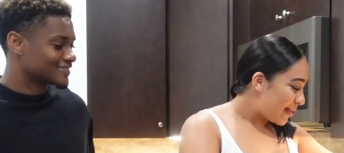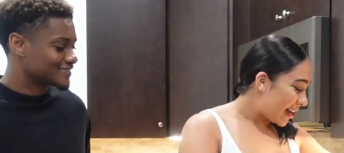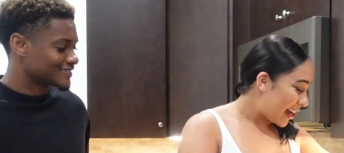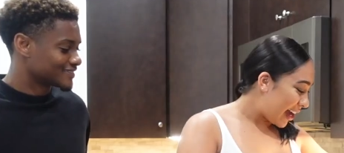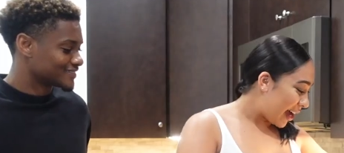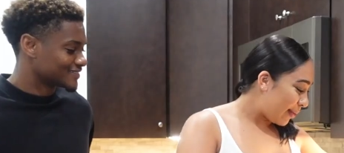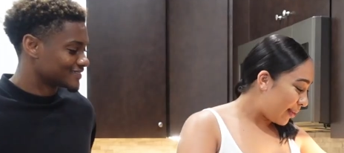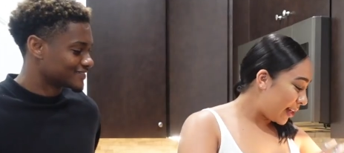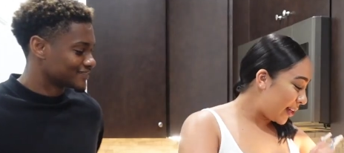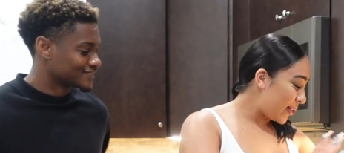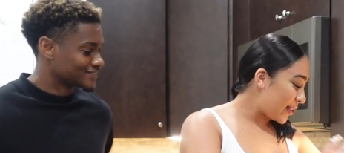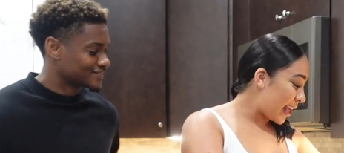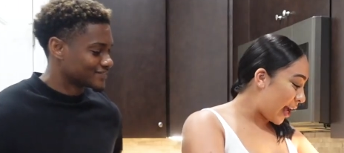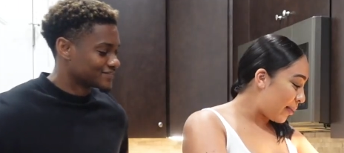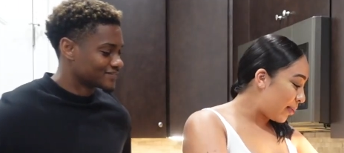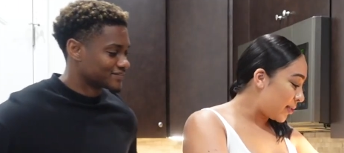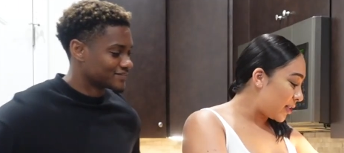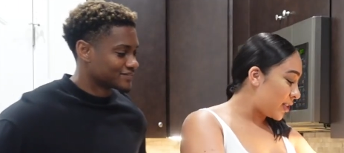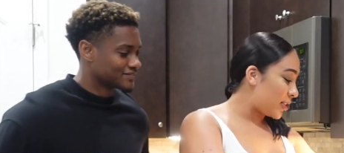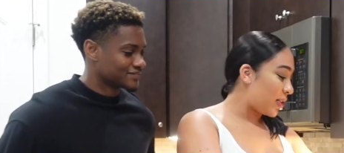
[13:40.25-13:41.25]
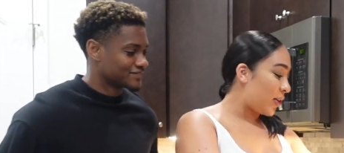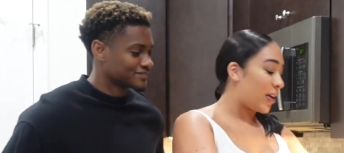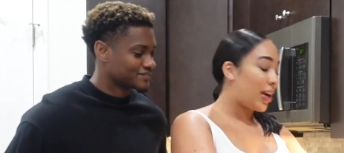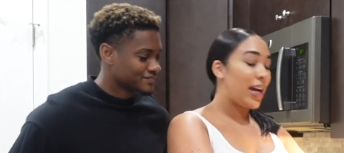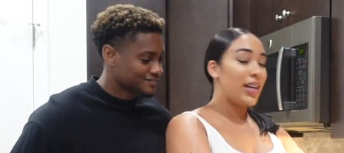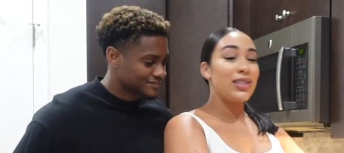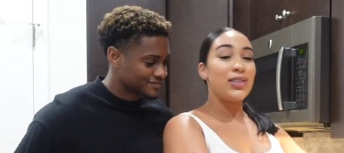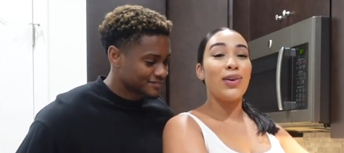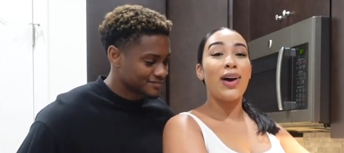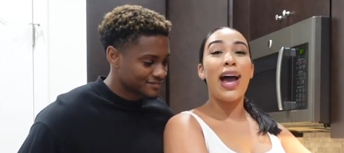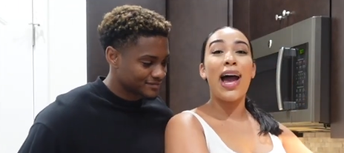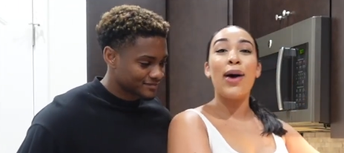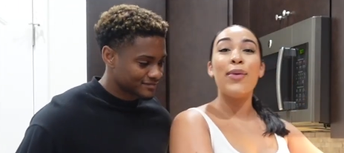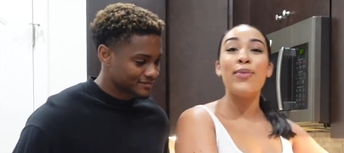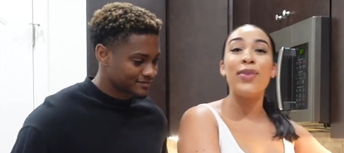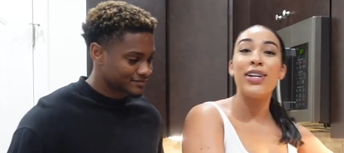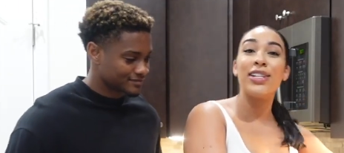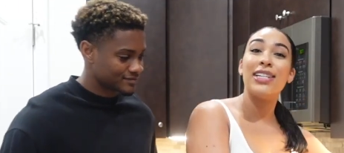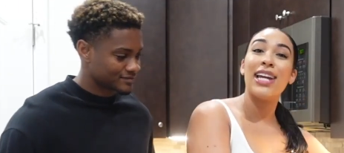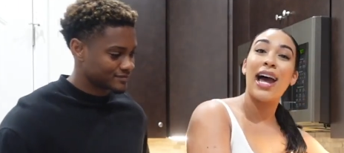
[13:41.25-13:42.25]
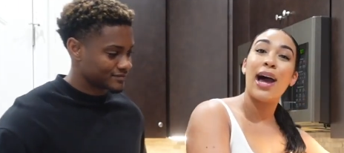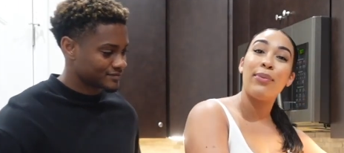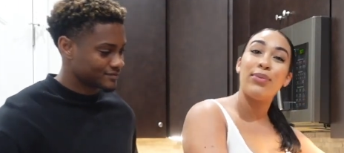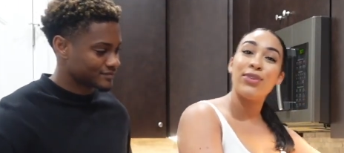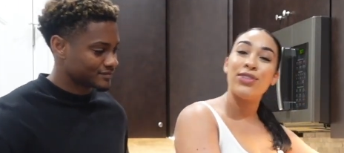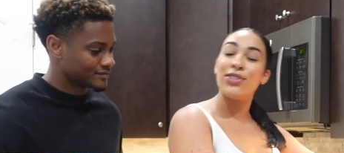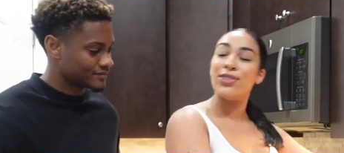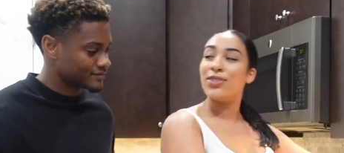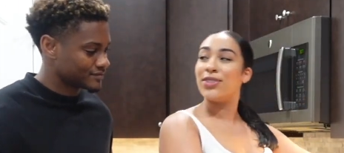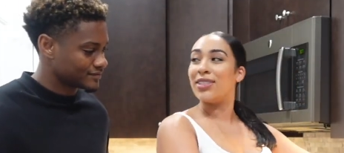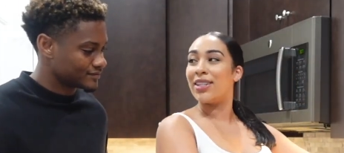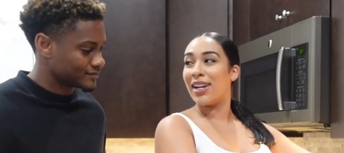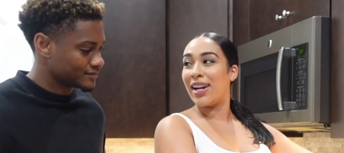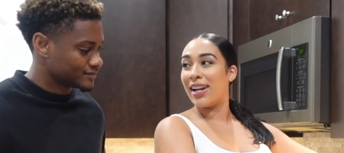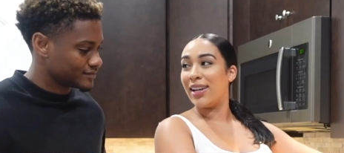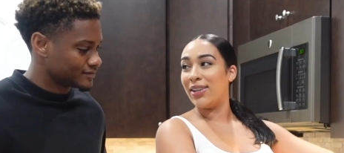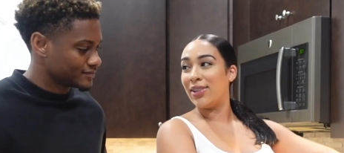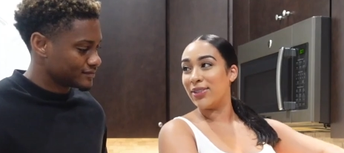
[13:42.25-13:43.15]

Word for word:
Speaker 1: but I'm gonna use apple juice. Okay, so how much apple juice should I